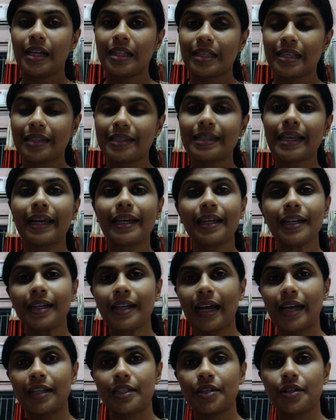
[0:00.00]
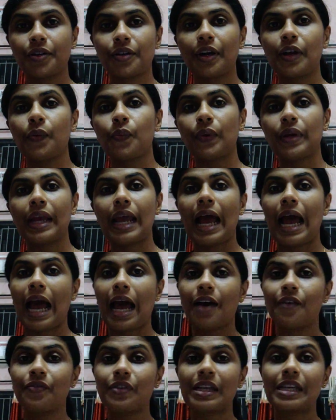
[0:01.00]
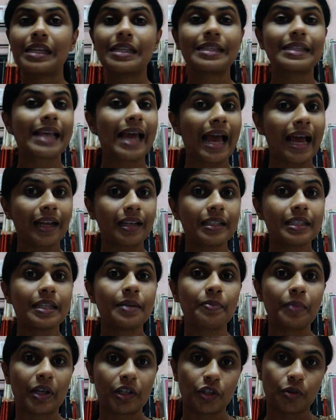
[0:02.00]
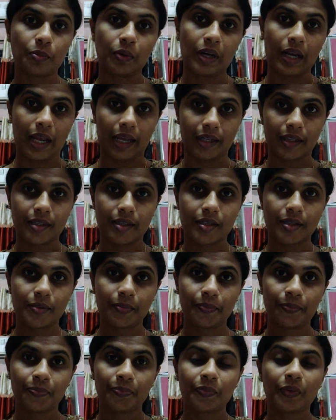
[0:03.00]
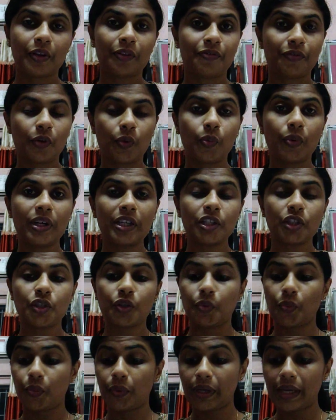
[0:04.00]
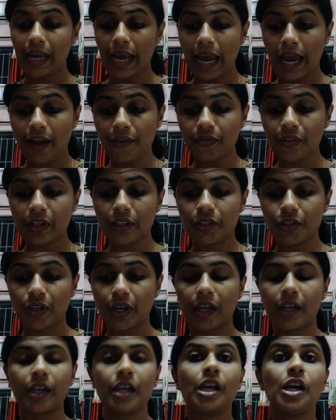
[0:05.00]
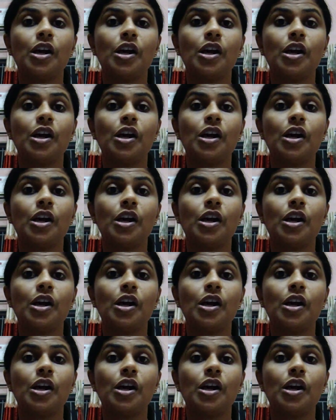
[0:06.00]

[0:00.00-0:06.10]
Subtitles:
The second category we have is antimetabolites, for which we have the drug